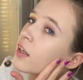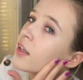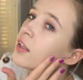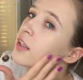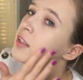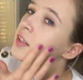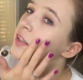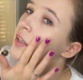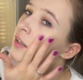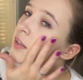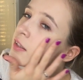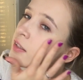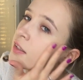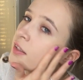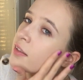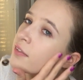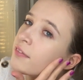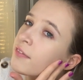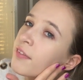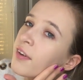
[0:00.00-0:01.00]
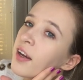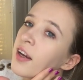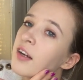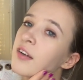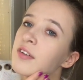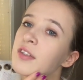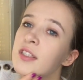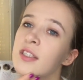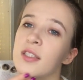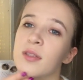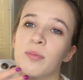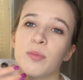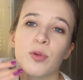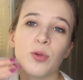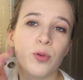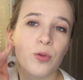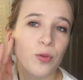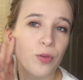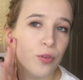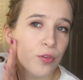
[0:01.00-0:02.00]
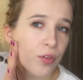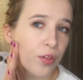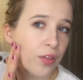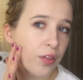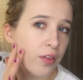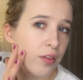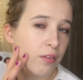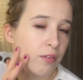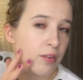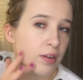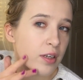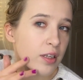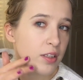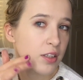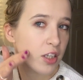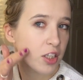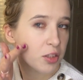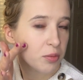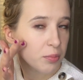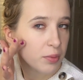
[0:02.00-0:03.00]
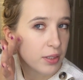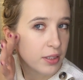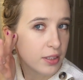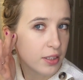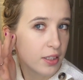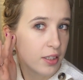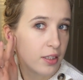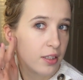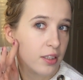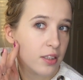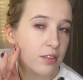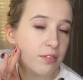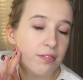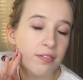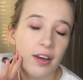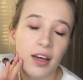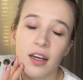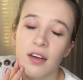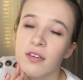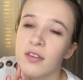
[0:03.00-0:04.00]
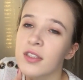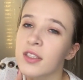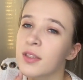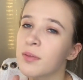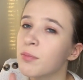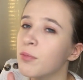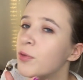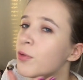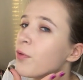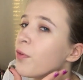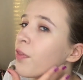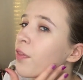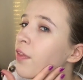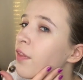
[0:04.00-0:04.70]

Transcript: It's honestly very smooth. When I touch my skin, it's very smooth